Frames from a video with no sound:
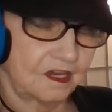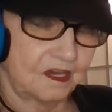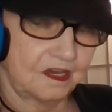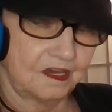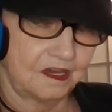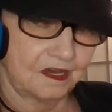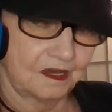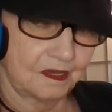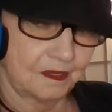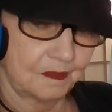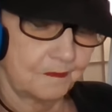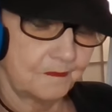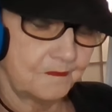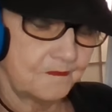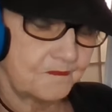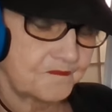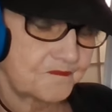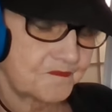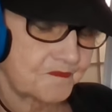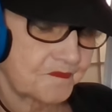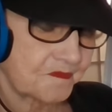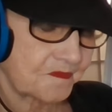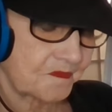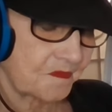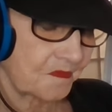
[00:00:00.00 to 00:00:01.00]
him,
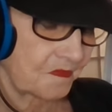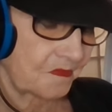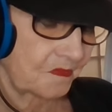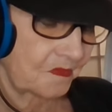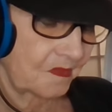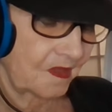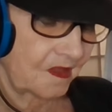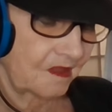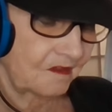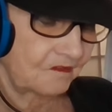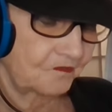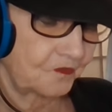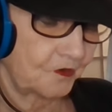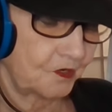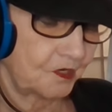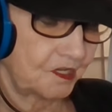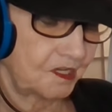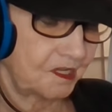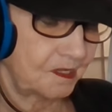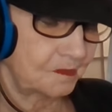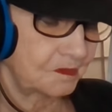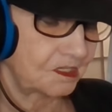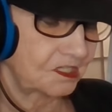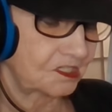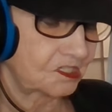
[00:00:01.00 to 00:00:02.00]
for
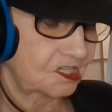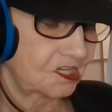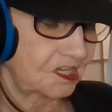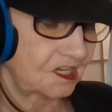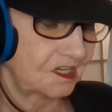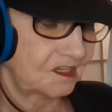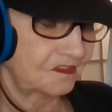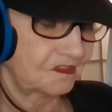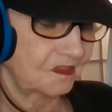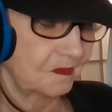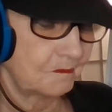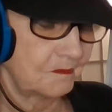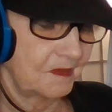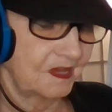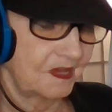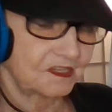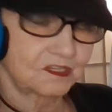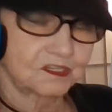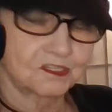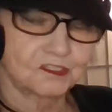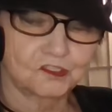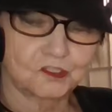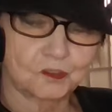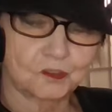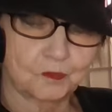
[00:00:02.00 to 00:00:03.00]
him to take the
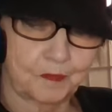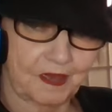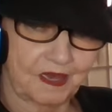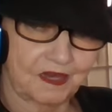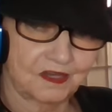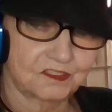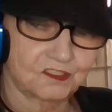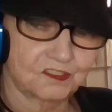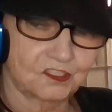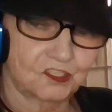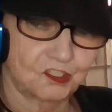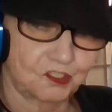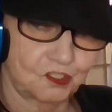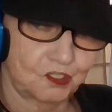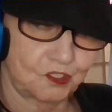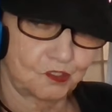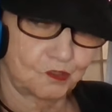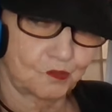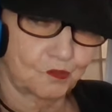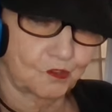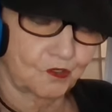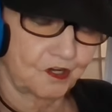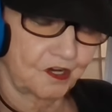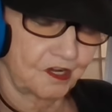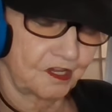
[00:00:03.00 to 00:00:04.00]
message back to
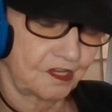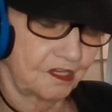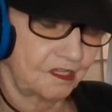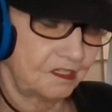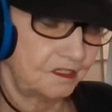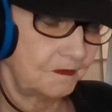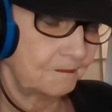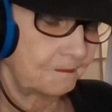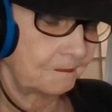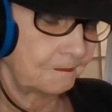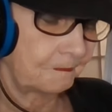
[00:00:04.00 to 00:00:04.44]
Ukraine.